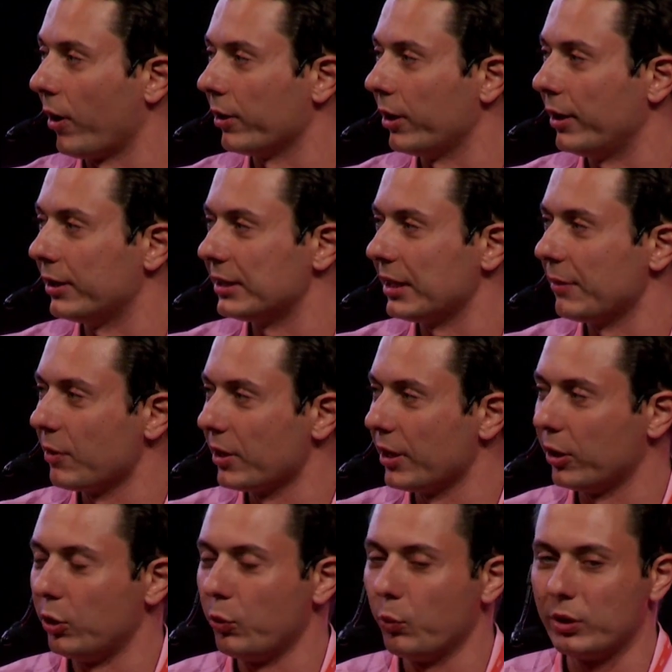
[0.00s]
It's something
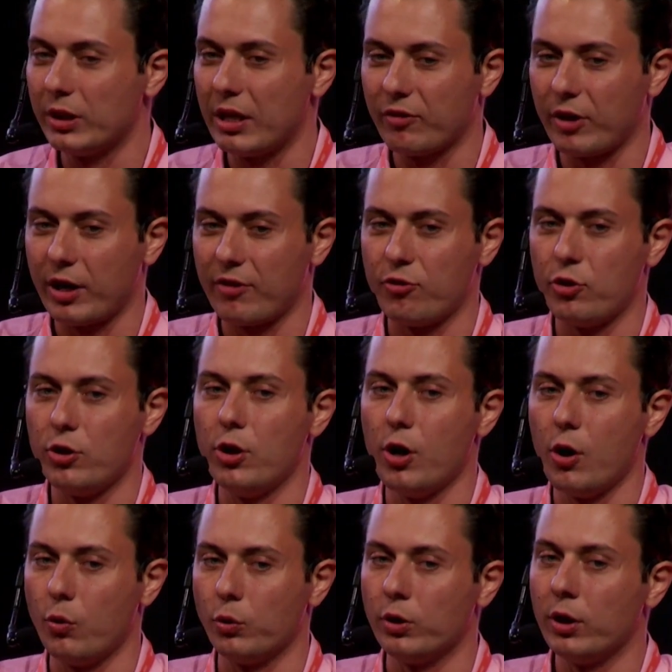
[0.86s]
that you would never have
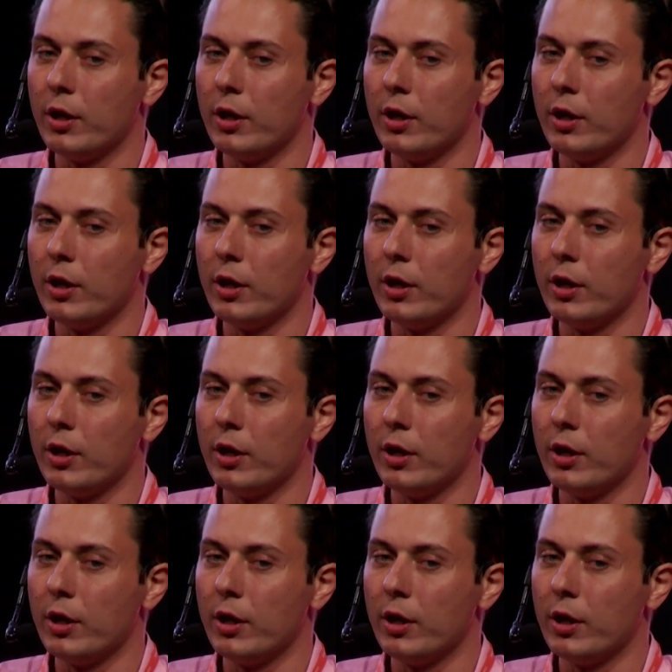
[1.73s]
known